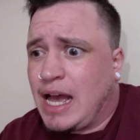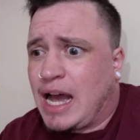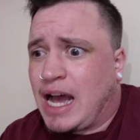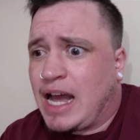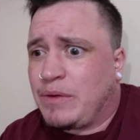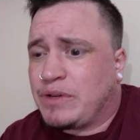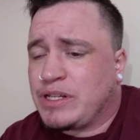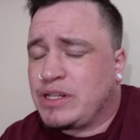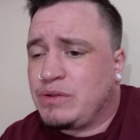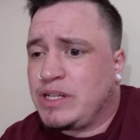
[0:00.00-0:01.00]
I
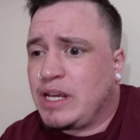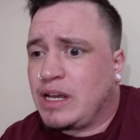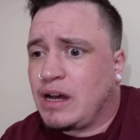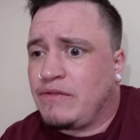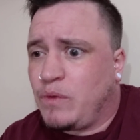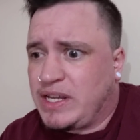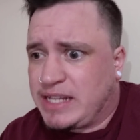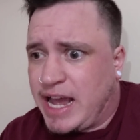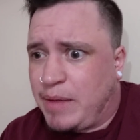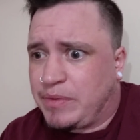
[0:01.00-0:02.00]
was using a voice
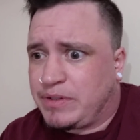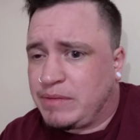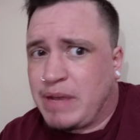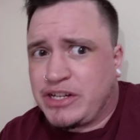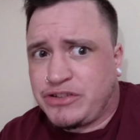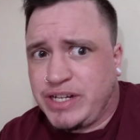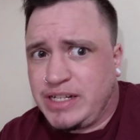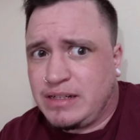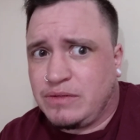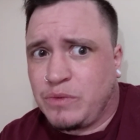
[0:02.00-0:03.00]
app to measure it,
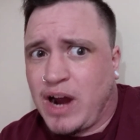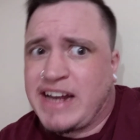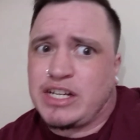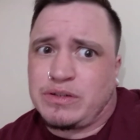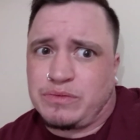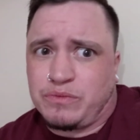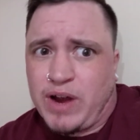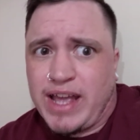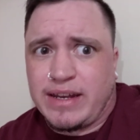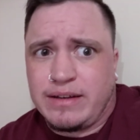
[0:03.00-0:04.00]
where I just
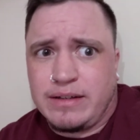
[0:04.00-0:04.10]
read